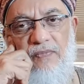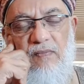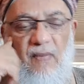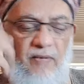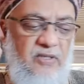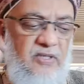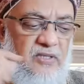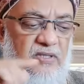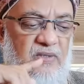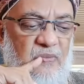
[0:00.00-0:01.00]
My brothers and
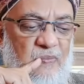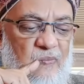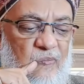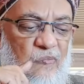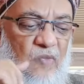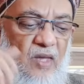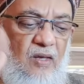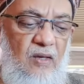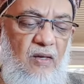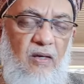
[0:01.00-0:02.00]
sisters,
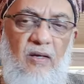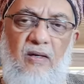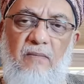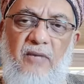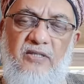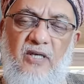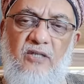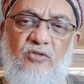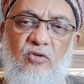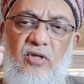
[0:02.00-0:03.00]
my
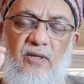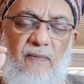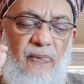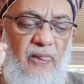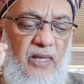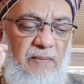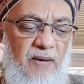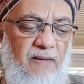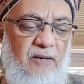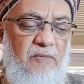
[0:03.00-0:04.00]
second story,
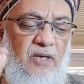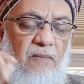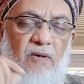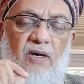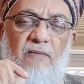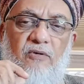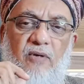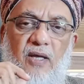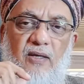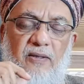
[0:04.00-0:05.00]
Imam Ahmad bin Hanbal
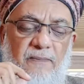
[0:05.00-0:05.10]
rahmatullahi alayhi,